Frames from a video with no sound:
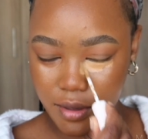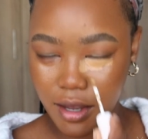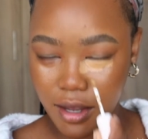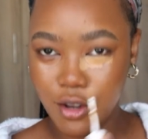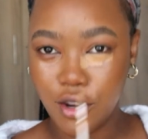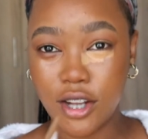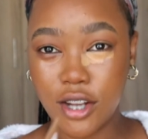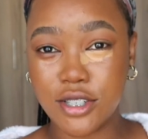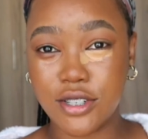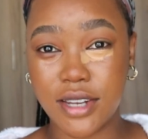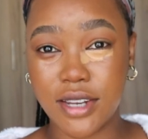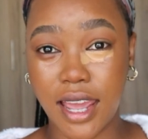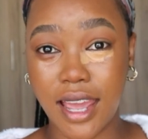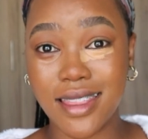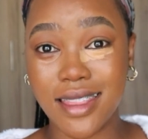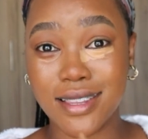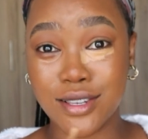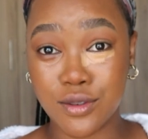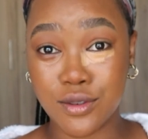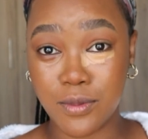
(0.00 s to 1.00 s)
Not
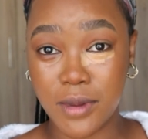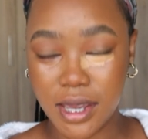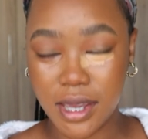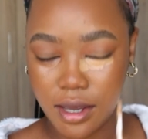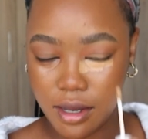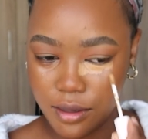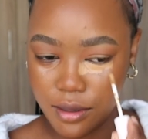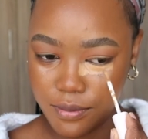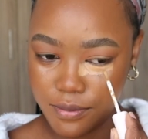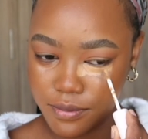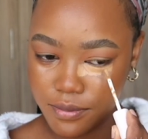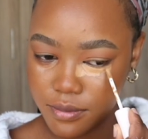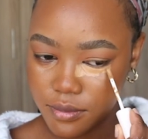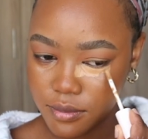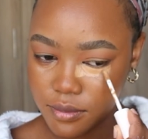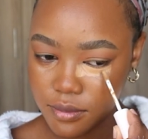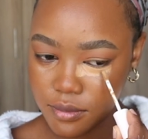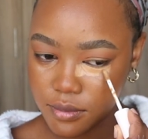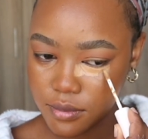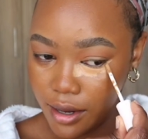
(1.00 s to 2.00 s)
today, this week.
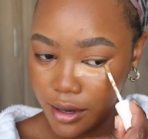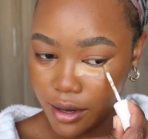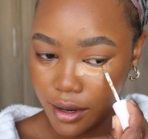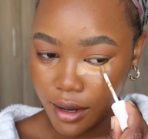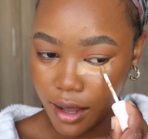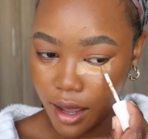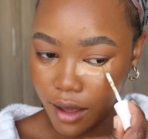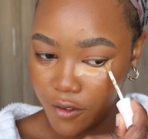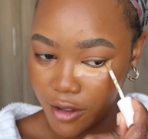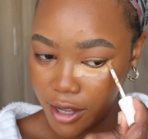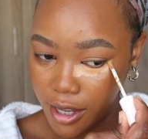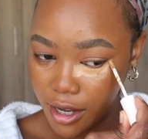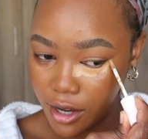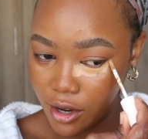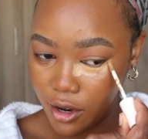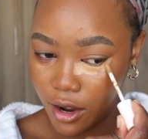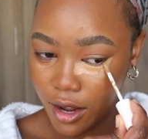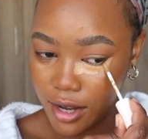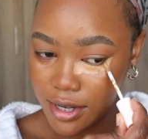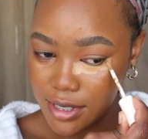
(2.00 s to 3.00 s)
But not having any
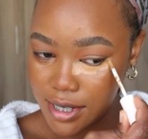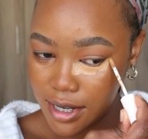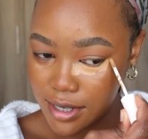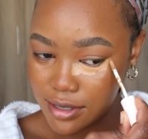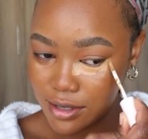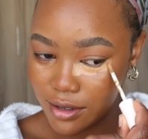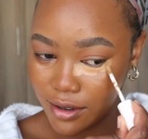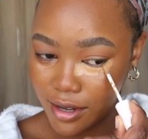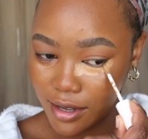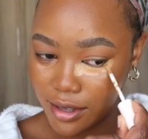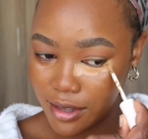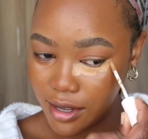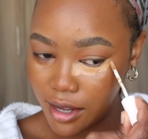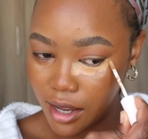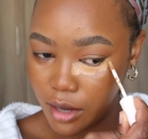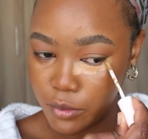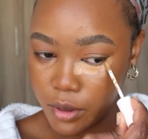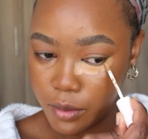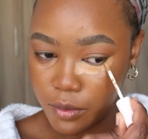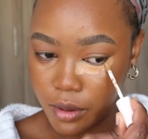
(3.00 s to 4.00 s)
context or anything,
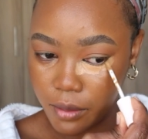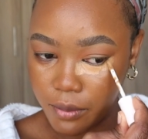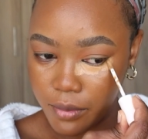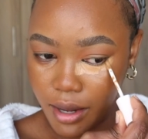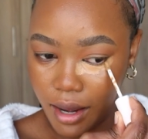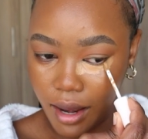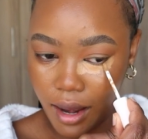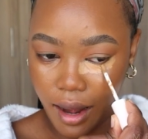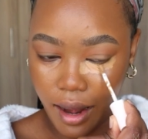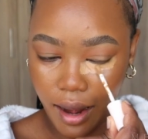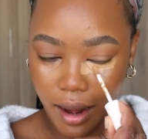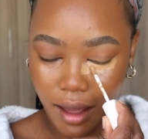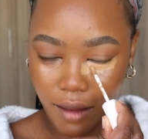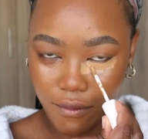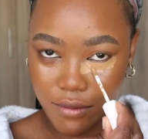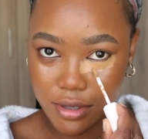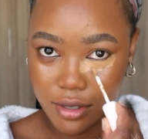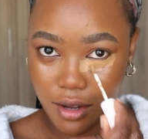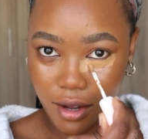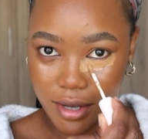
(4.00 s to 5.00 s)
and my mom
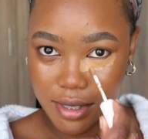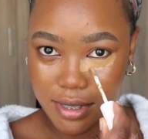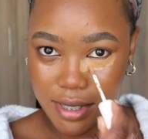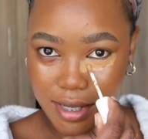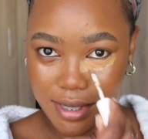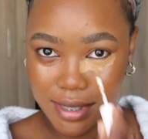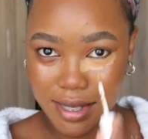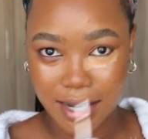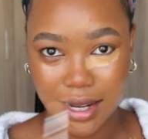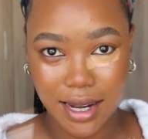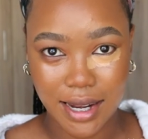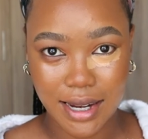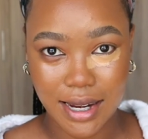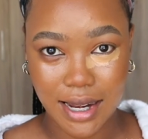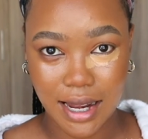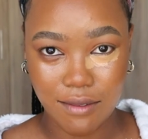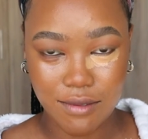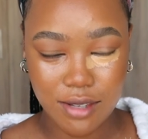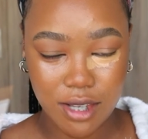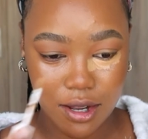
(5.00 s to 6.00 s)
loves context. That lady
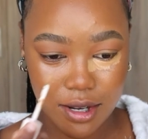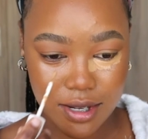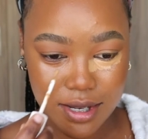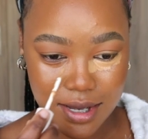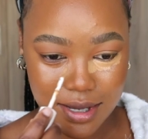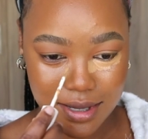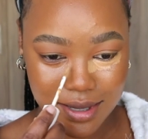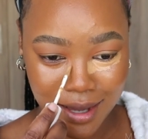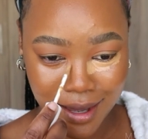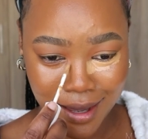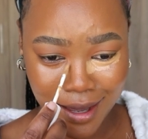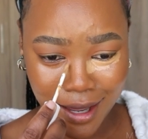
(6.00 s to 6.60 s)
loves context.